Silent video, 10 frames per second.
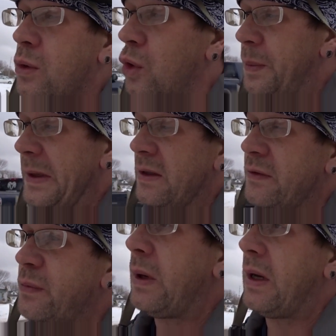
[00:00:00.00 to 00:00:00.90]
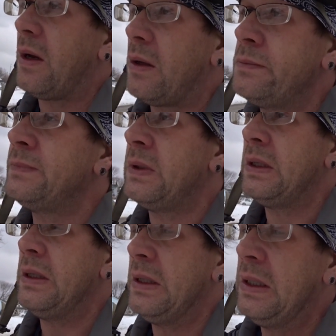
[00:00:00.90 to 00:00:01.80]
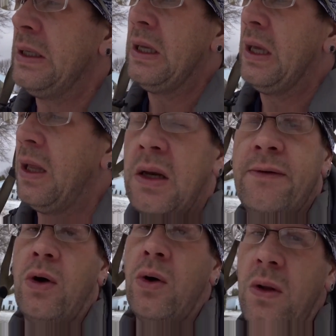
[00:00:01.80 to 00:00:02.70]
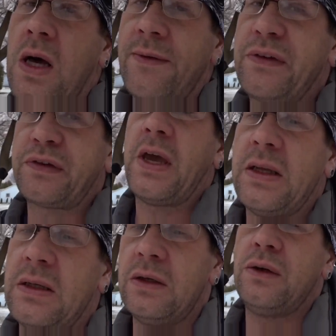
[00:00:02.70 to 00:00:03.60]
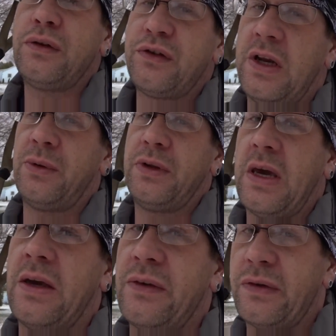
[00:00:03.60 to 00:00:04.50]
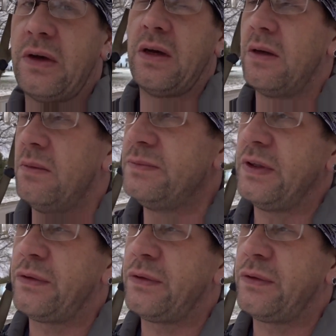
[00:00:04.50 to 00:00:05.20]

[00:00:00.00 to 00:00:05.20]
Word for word: Cool beans. Well, I don't have a whole lot of exciting news to share with you guys uh,